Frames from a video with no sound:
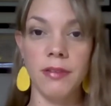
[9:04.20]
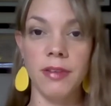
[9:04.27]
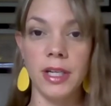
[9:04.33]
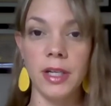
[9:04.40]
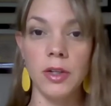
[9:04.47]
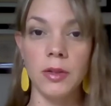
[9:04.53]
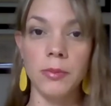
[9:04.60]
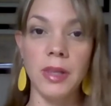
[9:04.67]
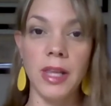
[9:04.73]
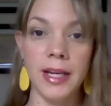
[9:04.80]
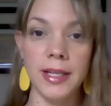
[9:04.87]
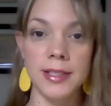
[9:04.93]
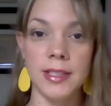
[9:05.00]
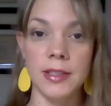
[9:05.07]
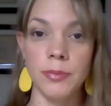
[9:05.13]
very
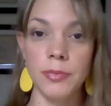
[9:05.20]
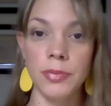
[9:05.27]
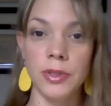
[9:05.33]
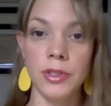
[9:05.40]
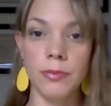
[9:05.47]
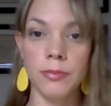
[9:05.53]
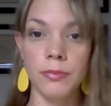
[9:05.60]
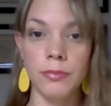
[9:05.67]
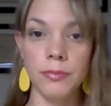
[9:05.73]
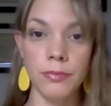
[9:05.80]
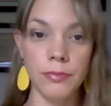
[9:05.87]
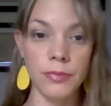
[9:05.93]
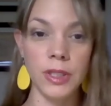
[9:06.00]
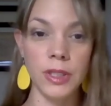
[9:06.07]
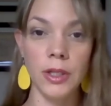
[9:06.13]
complex and
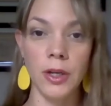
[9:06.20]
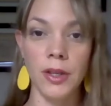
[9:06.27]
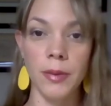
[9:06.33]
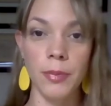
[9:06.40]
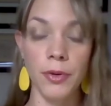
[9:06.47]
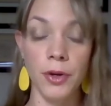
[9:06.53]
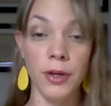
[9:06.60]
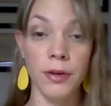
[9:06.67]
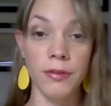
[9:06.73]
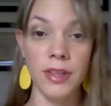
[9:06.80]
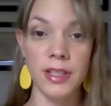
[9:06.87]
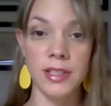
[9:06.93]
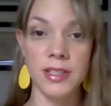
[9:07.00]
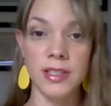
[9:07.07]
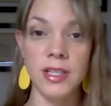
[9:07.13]
beyond the point of
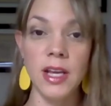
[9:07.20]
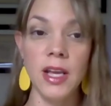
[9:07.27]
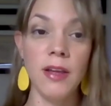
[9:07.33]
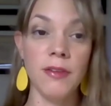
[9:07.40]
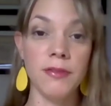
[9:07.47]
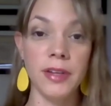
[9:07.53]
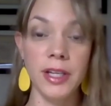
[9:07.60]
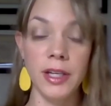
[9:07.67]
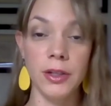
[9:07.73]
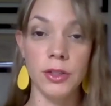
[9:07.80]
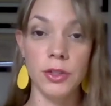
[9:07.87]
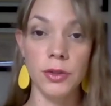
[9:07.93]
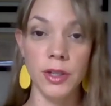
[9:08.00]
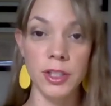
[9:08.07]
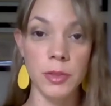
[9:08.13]
this video
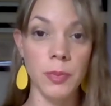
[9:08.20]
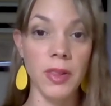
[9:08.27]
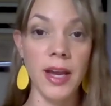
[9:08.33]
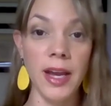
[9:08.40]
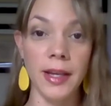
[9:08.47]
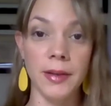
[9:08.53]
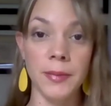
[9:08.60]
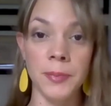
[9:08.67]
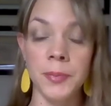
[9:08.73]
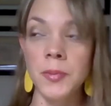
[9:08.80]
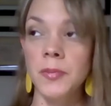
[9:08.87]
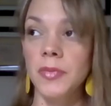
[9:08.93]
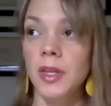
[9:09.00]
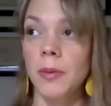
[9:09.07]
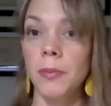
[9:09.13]
to explain.
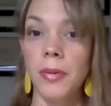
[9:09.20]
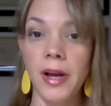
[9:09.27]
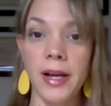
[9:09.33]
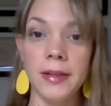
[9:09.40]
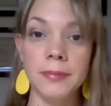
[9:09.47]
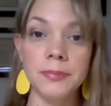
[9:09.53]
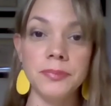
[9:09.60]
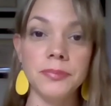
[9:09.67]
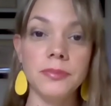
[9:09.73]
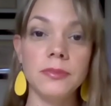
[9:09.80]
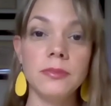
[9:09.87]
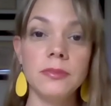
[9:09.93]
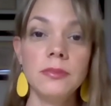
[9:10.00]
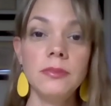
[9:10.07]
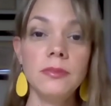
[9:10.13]
But
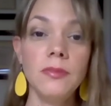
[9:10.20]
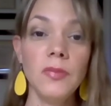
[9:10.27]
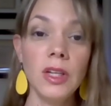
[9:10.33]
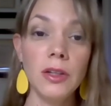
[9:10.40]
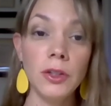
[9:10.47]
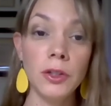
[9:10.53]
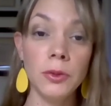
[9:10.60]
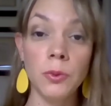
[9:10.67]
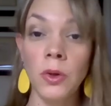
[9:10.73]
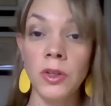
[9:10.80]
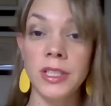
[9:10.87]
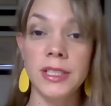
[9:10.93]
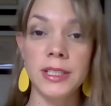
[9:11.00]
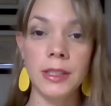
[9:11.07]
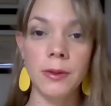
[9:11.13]
you want
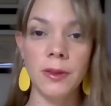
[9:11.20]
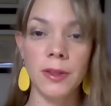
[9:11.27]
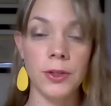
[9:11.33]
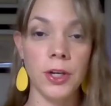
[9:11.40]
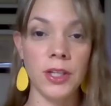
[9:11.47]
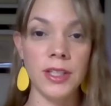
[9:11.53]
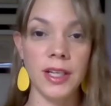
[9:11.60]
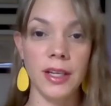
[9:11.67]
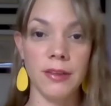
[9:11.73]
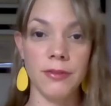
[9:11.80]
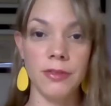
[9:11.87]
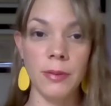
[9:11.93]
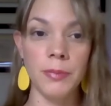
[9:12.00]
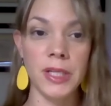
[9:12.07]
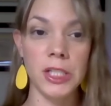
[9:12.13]
to deal with chronic
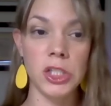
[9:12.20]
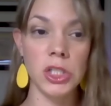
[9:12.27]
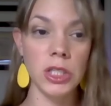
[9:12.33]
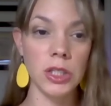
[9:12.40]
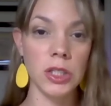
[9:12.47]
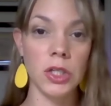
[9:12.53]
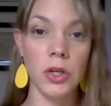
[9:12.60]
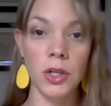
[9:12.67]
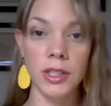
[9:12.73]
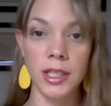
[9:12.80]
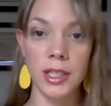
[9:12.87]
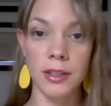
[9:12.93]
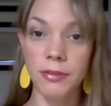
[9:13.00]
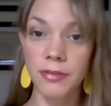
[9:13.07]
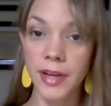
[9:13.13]
inflammation and chronic
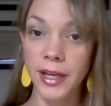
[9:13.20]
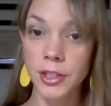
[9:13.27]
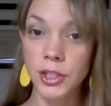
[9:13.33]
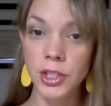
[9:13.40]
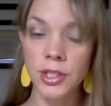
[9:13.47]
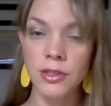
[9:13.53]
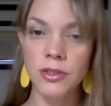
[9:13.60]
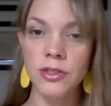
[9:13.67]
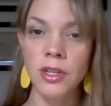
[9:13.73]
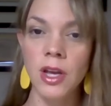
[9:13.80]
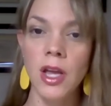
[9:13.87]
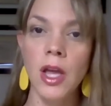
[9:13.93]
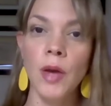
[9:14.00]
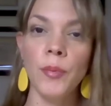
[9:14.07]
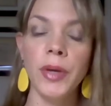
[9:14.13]
infections,
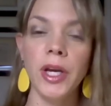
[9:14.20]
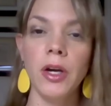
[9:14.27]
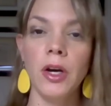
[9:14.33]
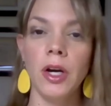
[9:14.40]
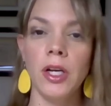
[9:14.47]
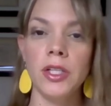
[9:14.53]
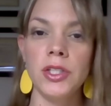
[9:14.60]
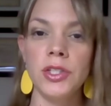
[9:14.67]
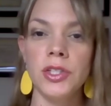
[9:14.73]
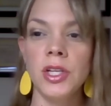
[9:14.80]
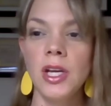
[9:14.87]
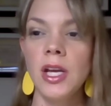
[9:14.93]
because